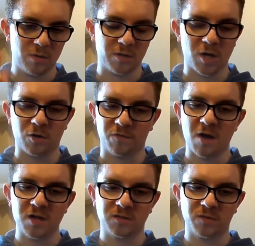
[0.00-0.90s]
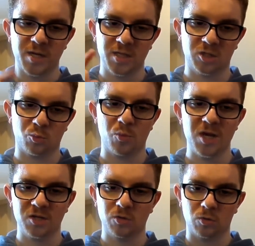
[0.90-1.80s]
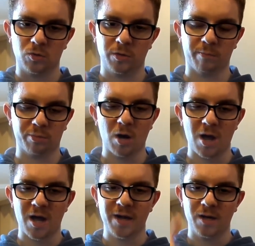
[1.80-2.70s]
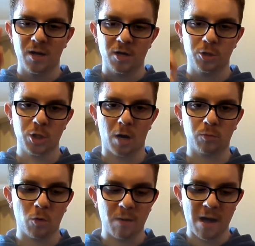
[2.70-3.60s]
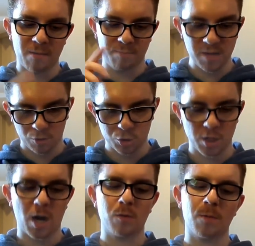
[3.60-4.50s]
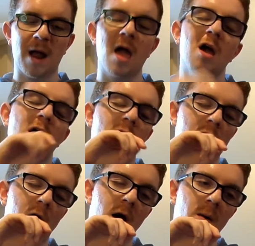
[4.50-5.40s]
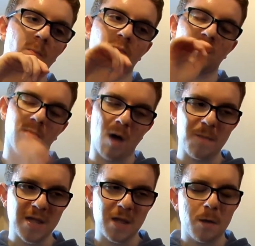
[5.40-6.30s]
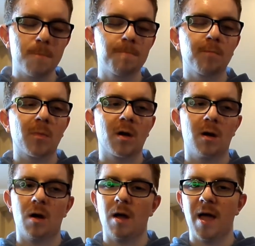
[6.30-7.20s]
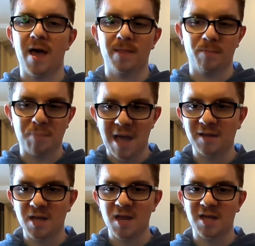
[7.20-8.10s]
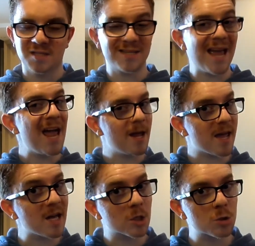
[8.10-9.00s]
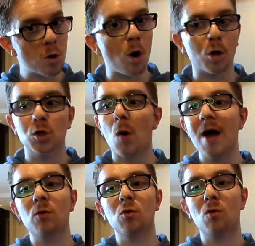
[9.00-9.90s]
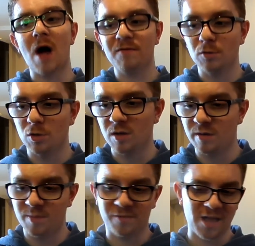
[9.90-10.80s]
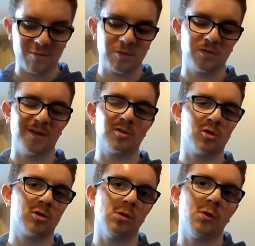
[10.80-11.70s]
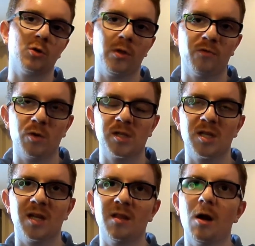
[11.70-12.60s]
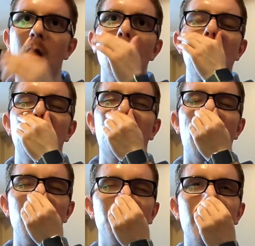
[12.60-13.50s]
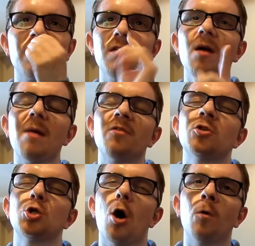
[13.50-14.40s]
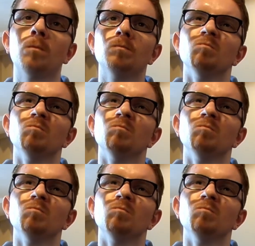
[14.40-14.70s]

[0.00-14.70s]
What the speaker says: Dr. Phosphorus, Weasel, the Bride, G.I. Robot, bigger G.I. Robot, the Mummy, and the Bat Lady at 6, and King Shark. So I don't know, I have to look up if that was Sylvester Stallone doing the voice at the end there. But my thing about this show